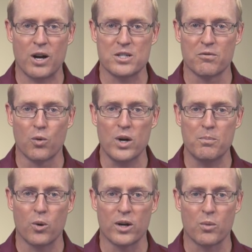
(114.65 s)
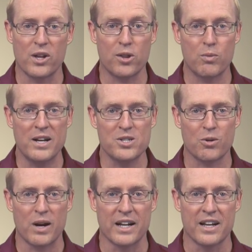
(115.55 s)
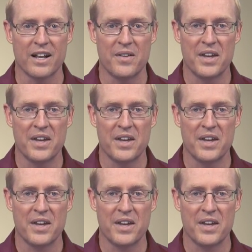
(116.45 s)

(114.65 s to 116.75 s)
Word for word: as a void pointer when a thread is created,